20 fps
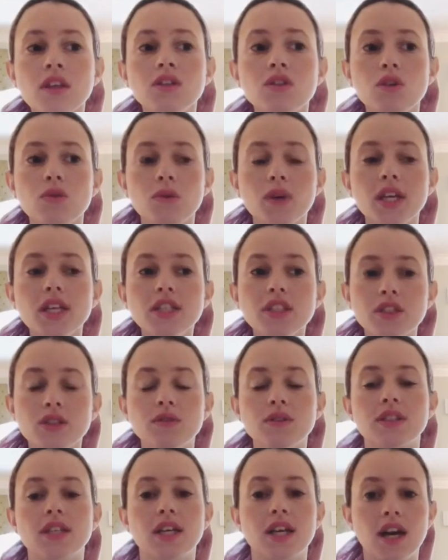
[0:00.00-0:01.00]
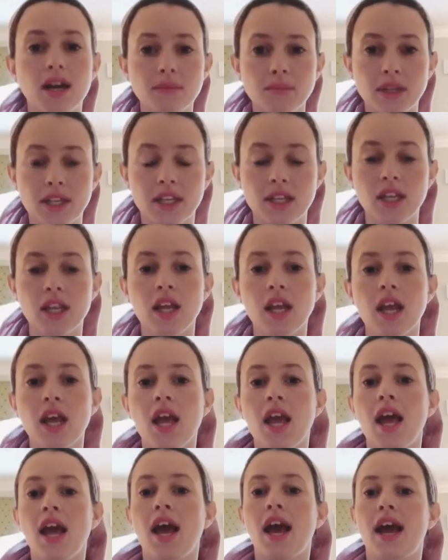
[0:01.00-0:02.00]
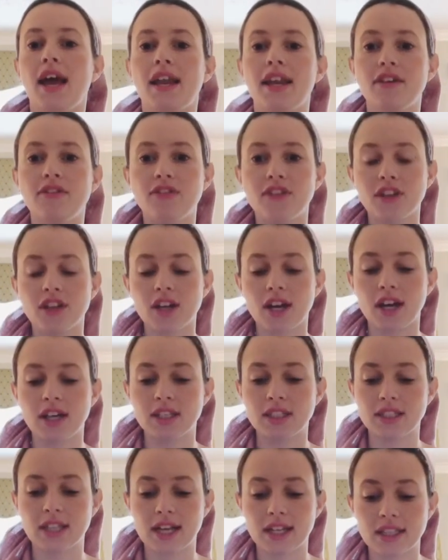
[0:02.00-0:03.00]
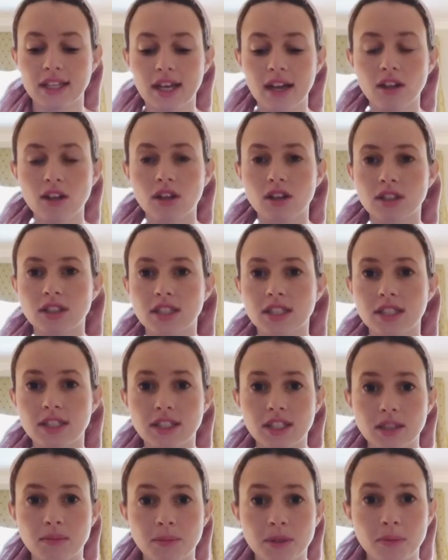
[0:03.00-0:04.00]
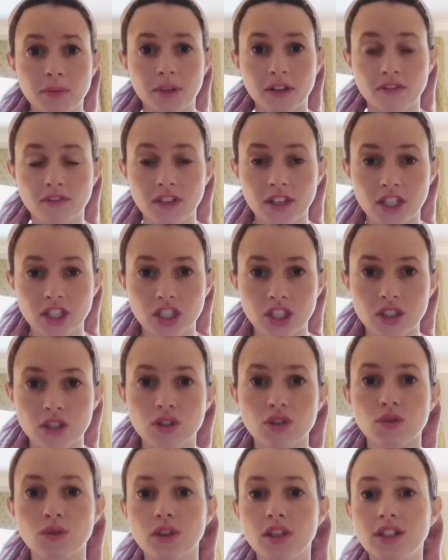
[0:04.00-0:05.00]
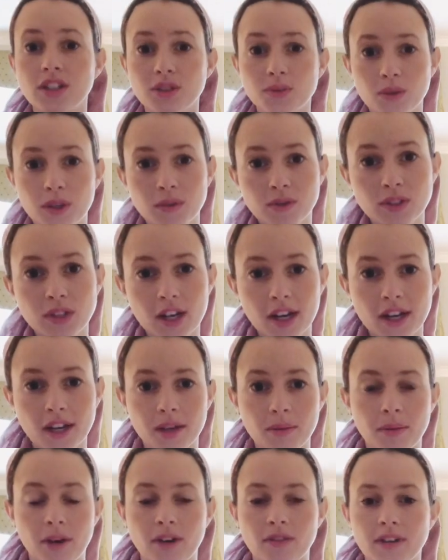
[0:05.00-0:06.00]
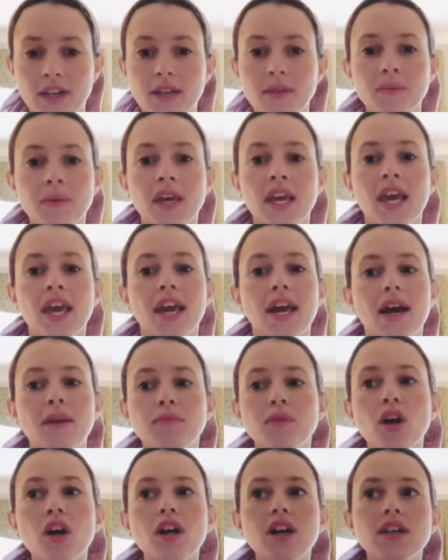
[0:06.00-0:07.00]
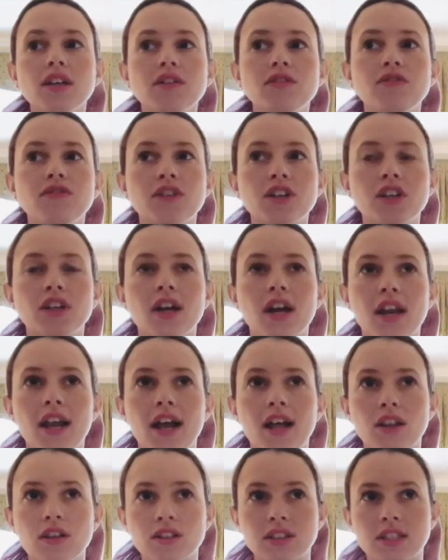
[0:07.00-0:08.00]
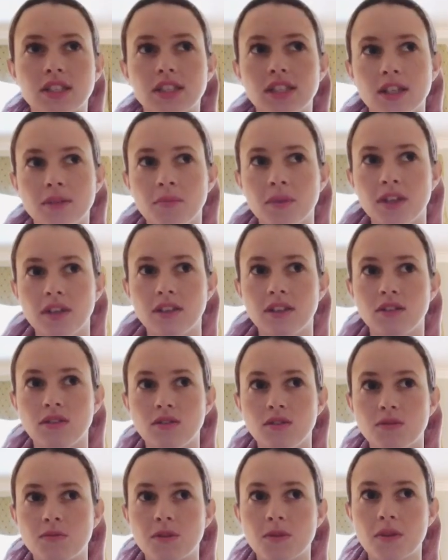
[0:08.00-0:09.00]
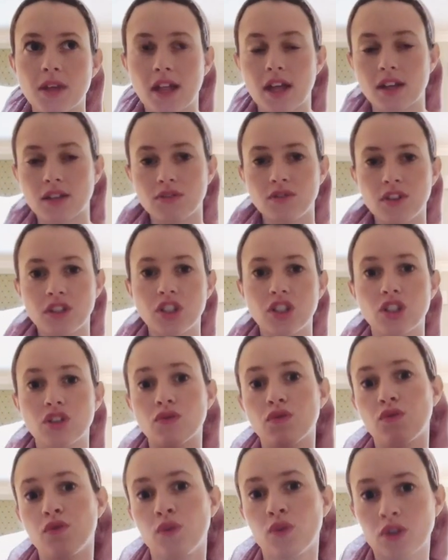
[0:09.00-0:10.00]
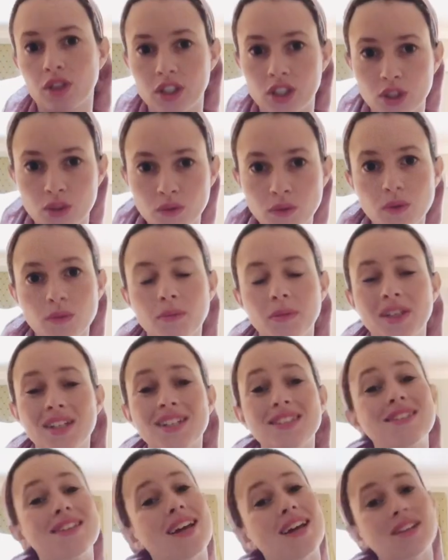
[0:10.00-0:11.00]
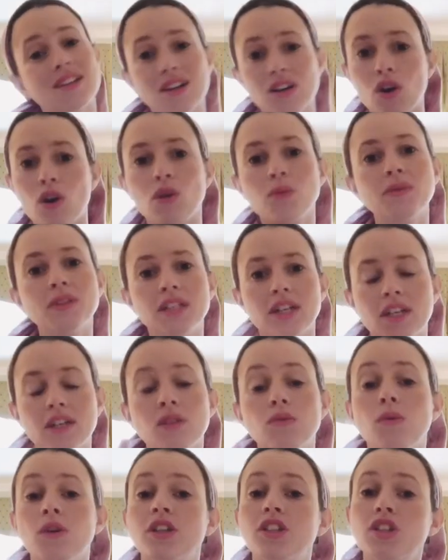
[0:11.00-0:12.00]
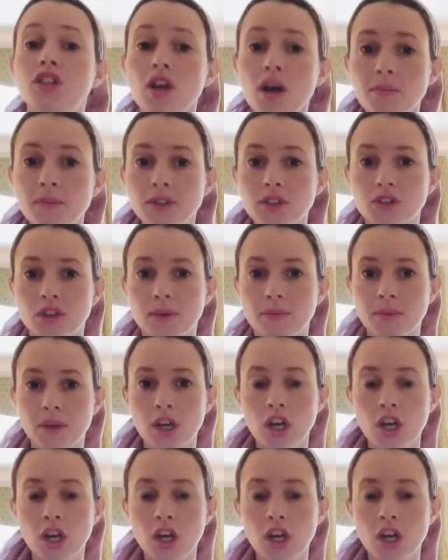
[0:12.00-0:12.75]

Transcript: So what I do is I come in and I figure out exactly how long it's going to take me to pick finishes. So here's what I was talking about, right? I'm not going to figure out how long it's going to take me to select finishes for each room because that can all be done in one shopping trip.